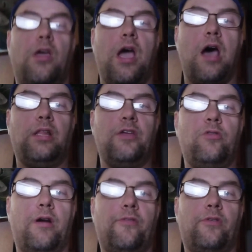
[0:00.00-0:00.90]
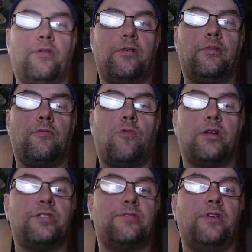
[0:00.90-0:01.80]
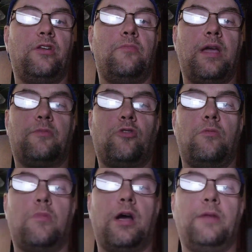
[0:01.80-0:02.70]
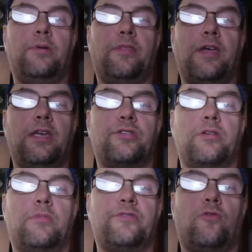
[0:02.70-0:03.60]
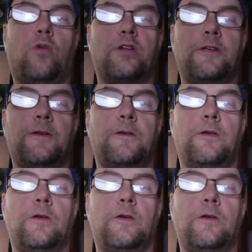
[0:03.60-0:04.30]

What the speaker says: I'll let whoever watches this video to make up their own mind. But thank you so much for watching.